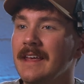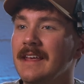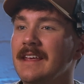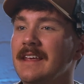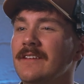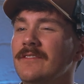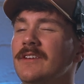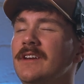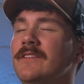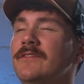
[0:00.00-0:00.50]

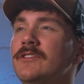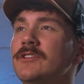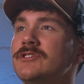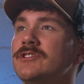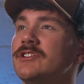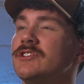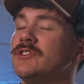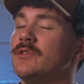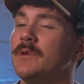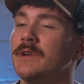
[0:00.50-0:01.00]
Even if you're
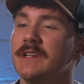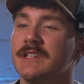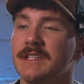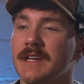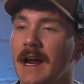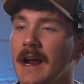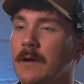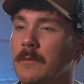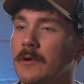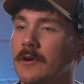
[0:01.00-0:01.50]
just doing
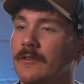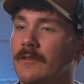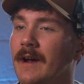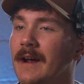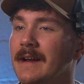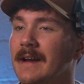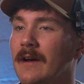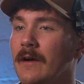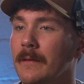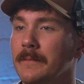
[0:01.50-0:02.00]
side work
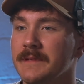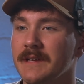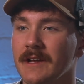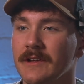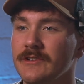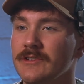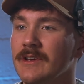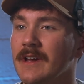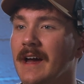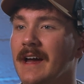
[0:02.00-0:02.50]
right now, I'm
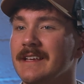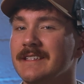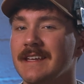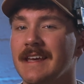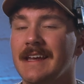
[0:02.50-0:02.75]
telling you guys,